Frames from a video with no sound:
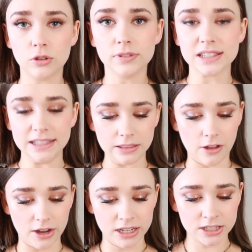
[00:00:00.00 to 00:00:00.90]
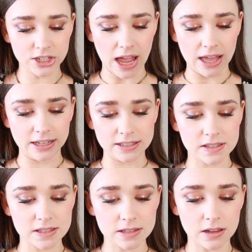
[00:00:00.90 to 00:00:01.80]
obviously lined and
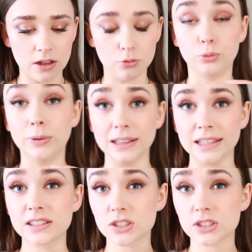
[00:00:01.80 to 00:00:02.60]
it's really